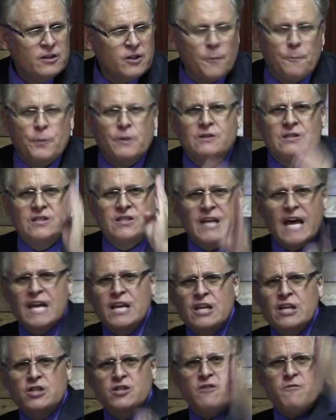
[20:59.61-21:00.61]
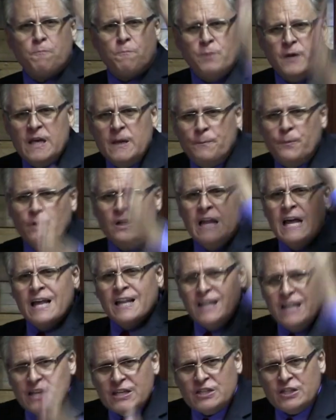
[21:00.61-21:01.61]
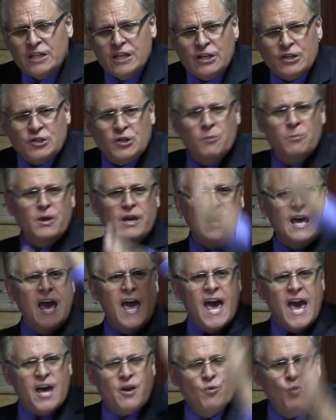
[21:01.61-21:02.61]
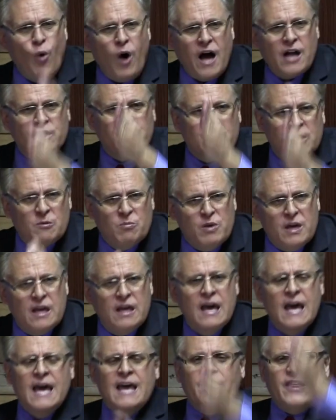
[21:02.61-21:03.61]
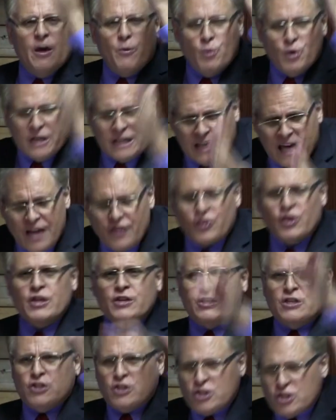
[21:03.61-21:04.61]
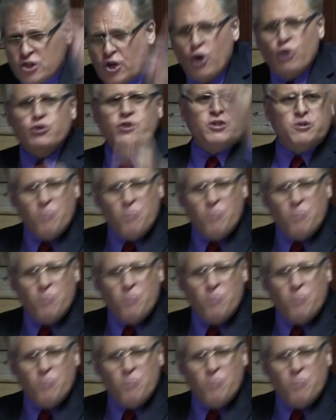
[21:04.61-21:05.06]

The percentage of people listening to me and watching me that will get this is so